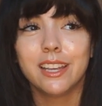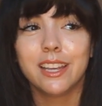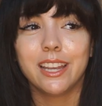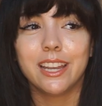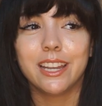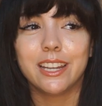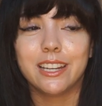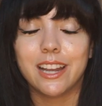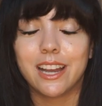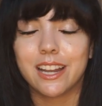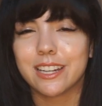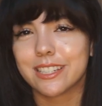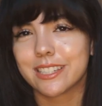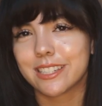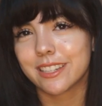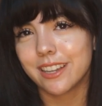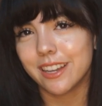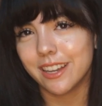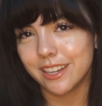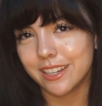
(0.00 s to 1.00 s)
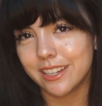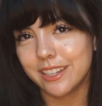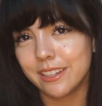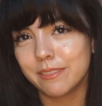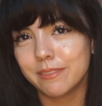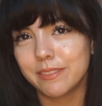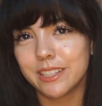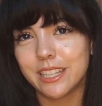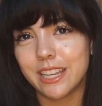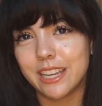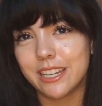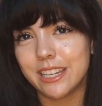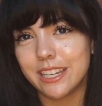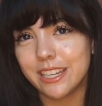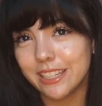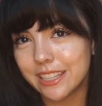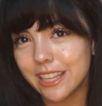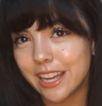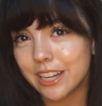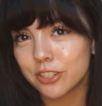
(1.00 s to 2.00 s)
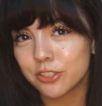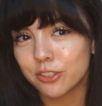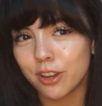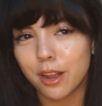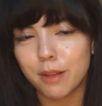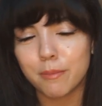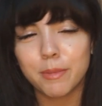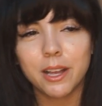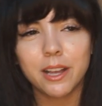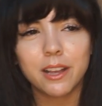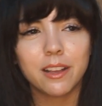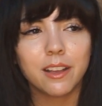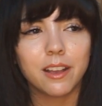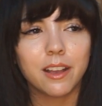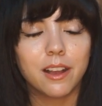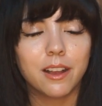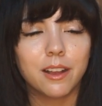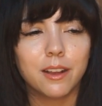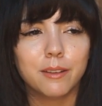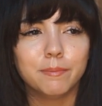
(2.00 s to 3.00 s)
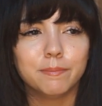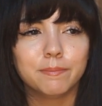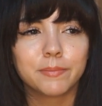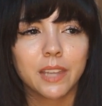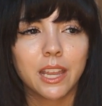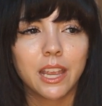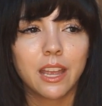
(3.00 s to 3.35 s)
and not as cutting when they need that drama.